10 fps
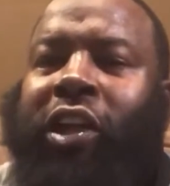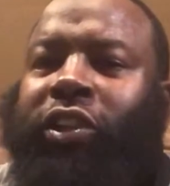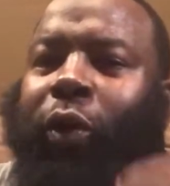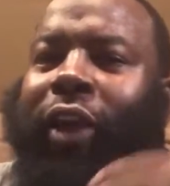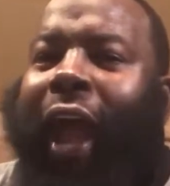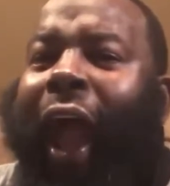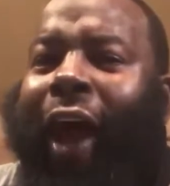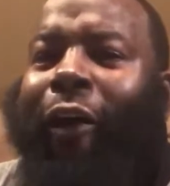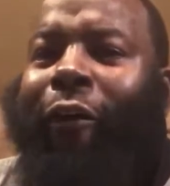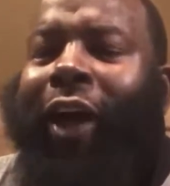So
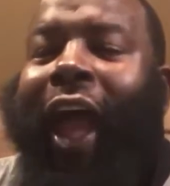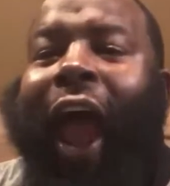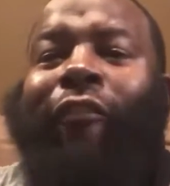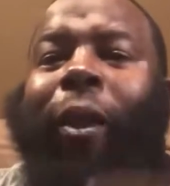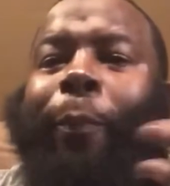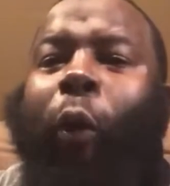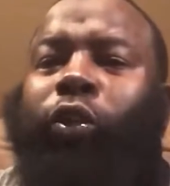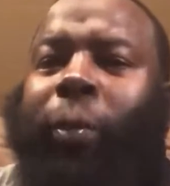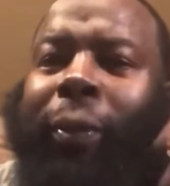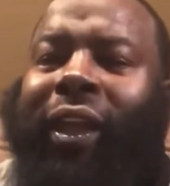now every
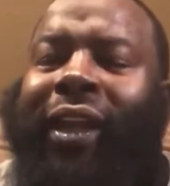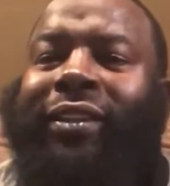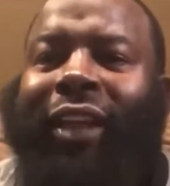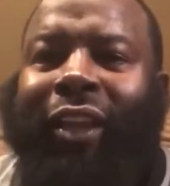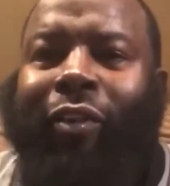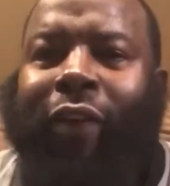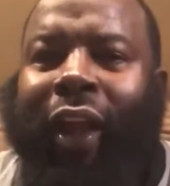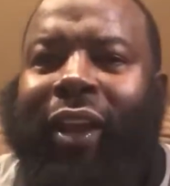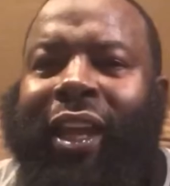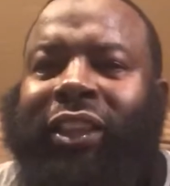post will begin to get the
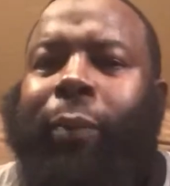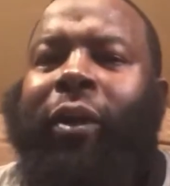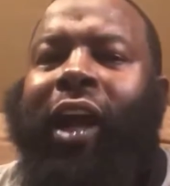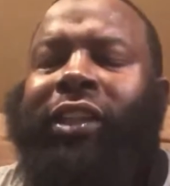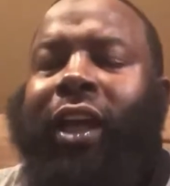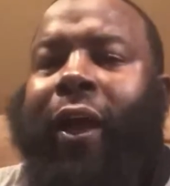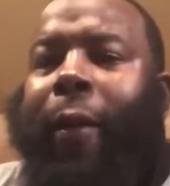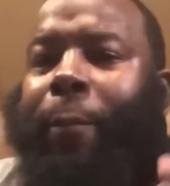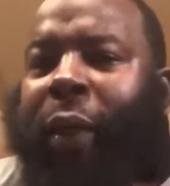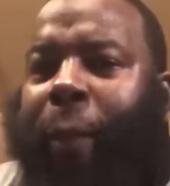recognition because
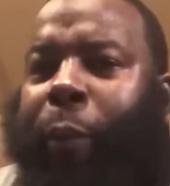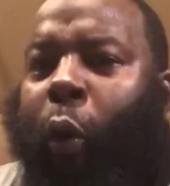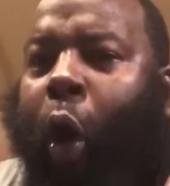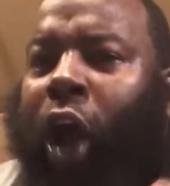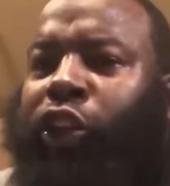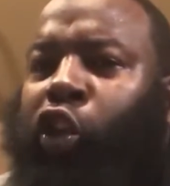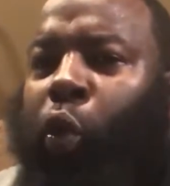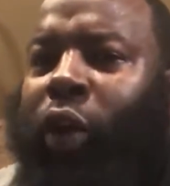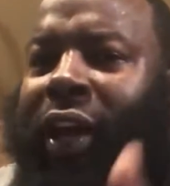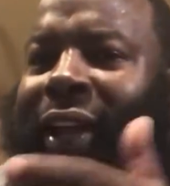people are
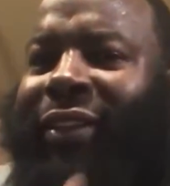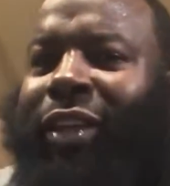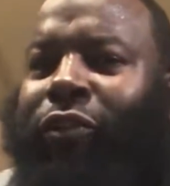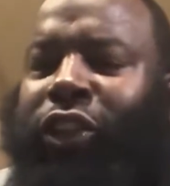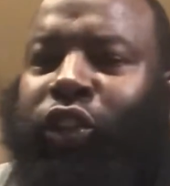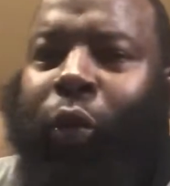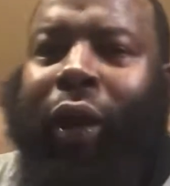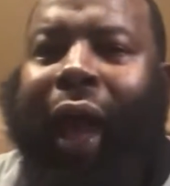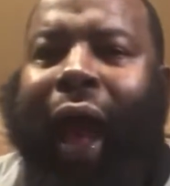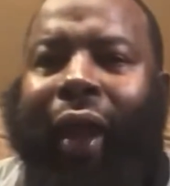tuning in to
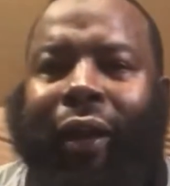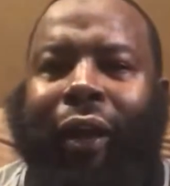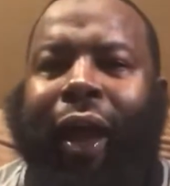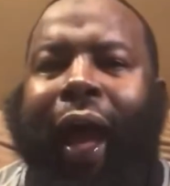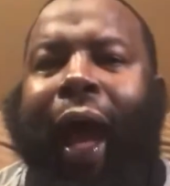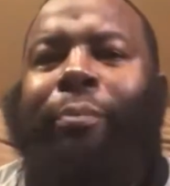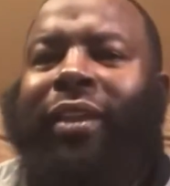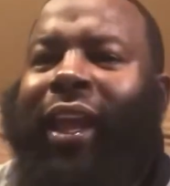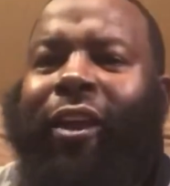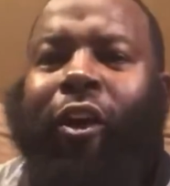restoring honor. I'm
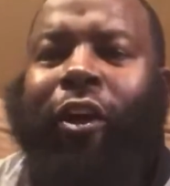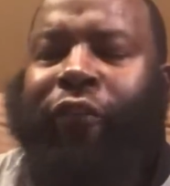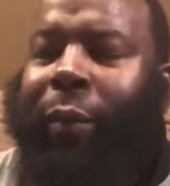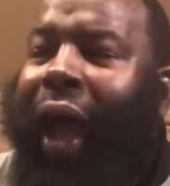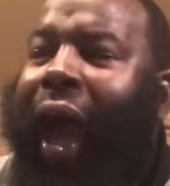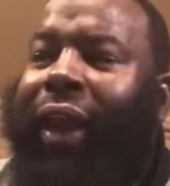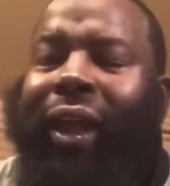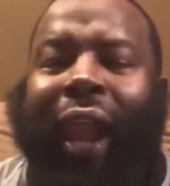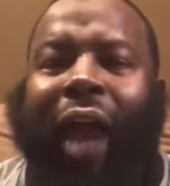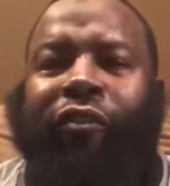Kingearner from the Honor
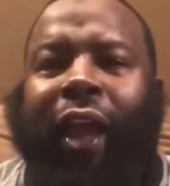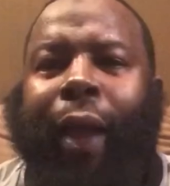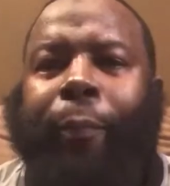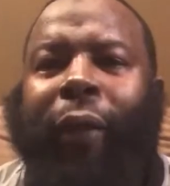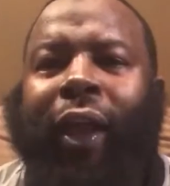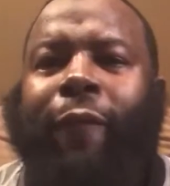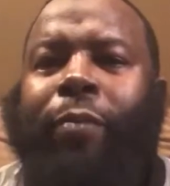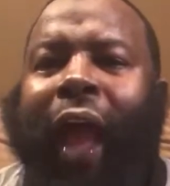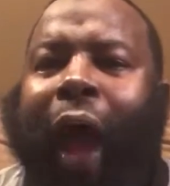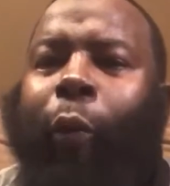Your Life campaign.
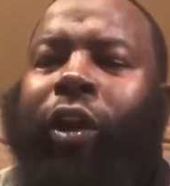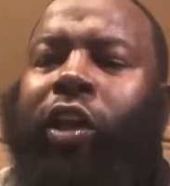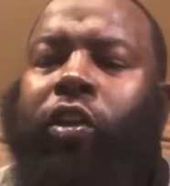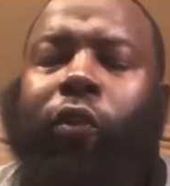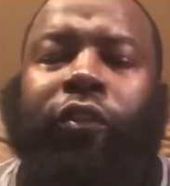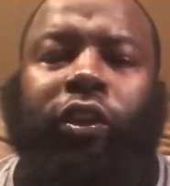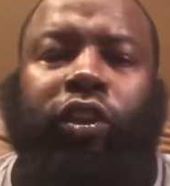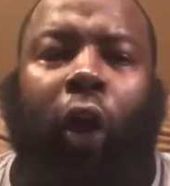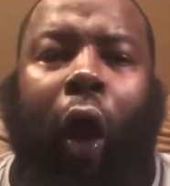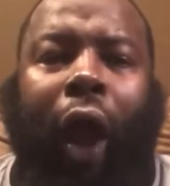I want the youth to
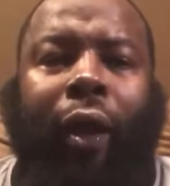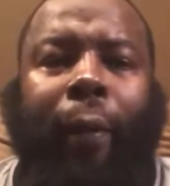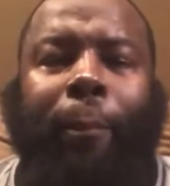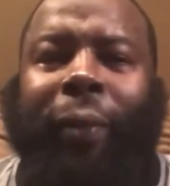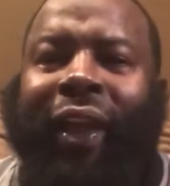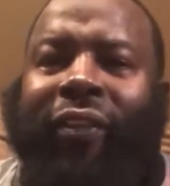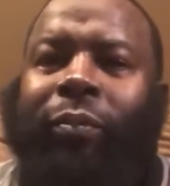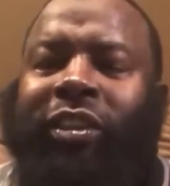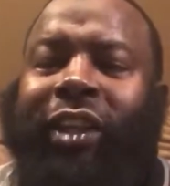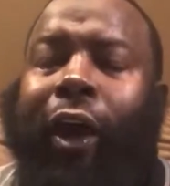start being
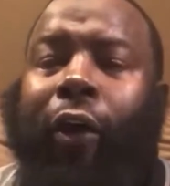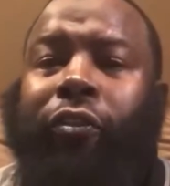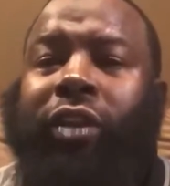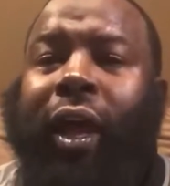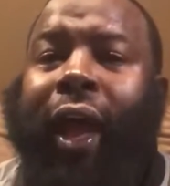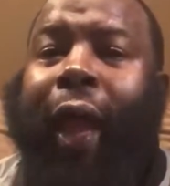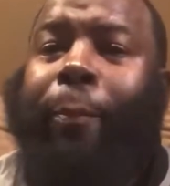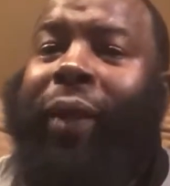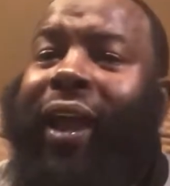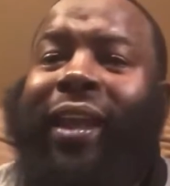themselves.
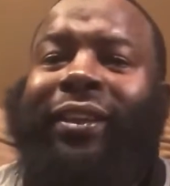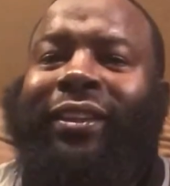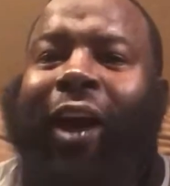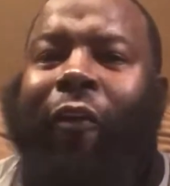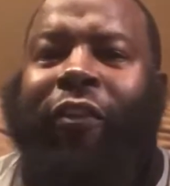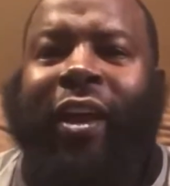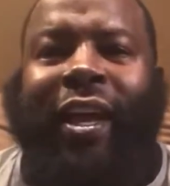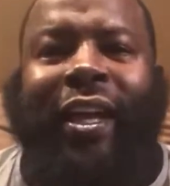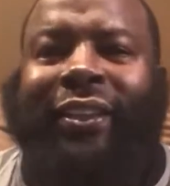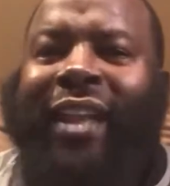And being yourself
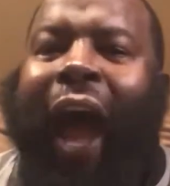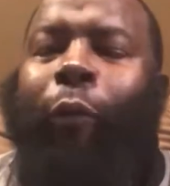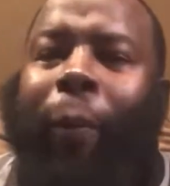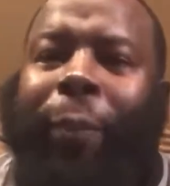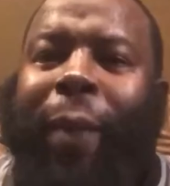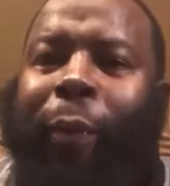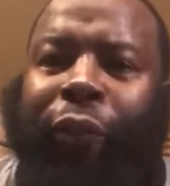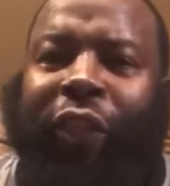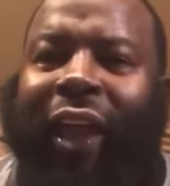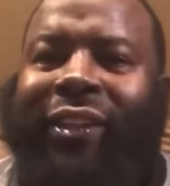is not what people
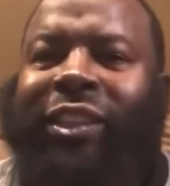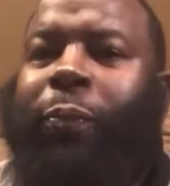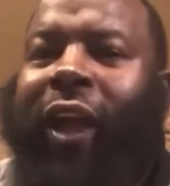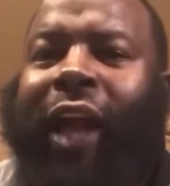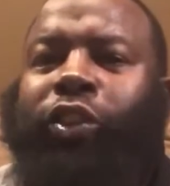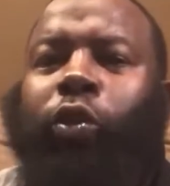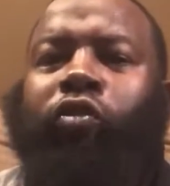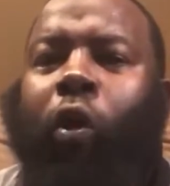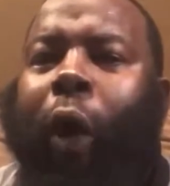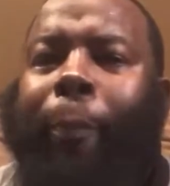think. Just because you
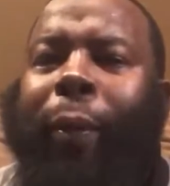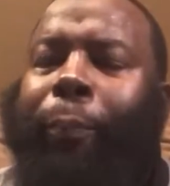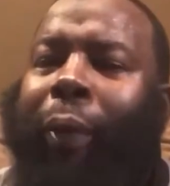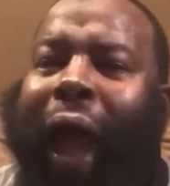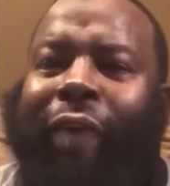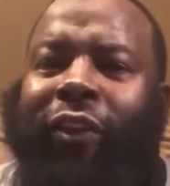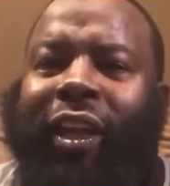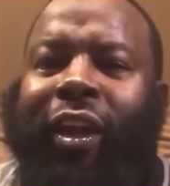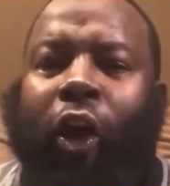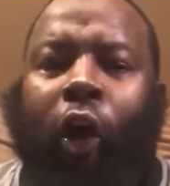grew up in
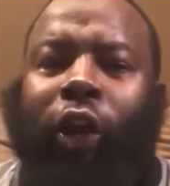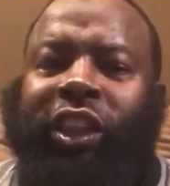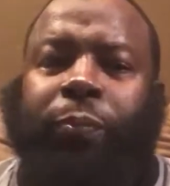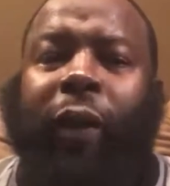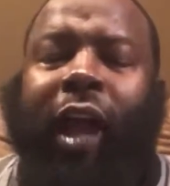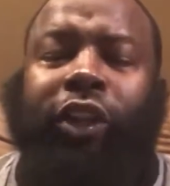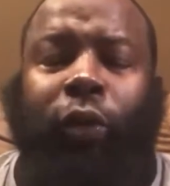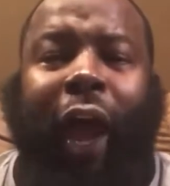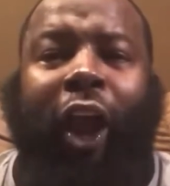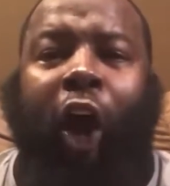poverty, or just because
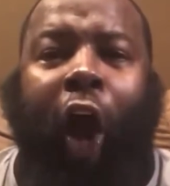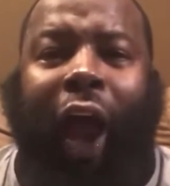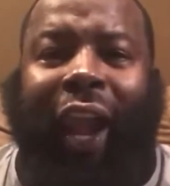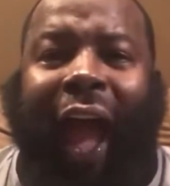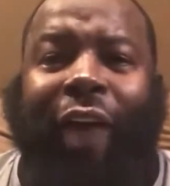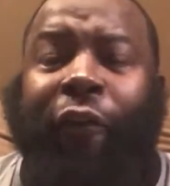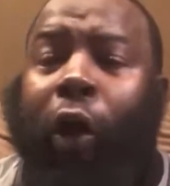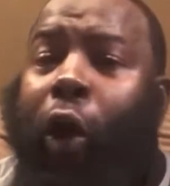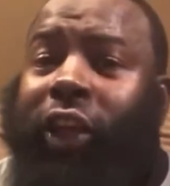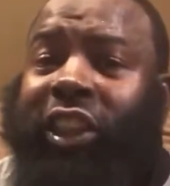you had a hard life,
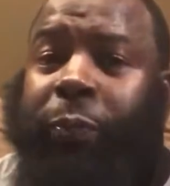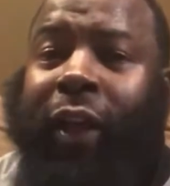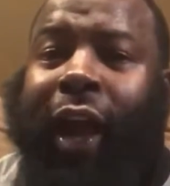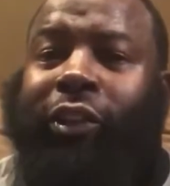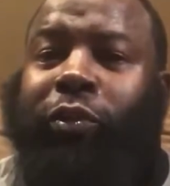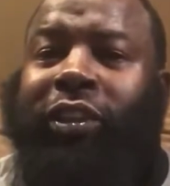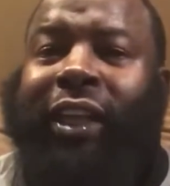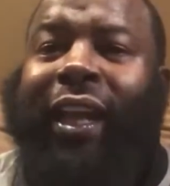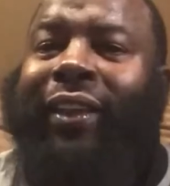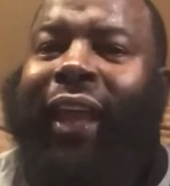or just because you've
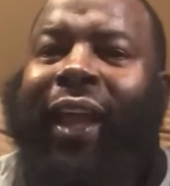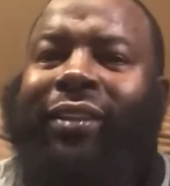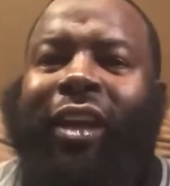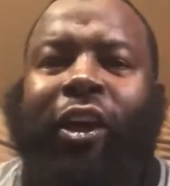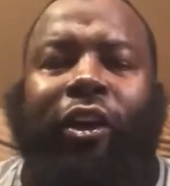seen things,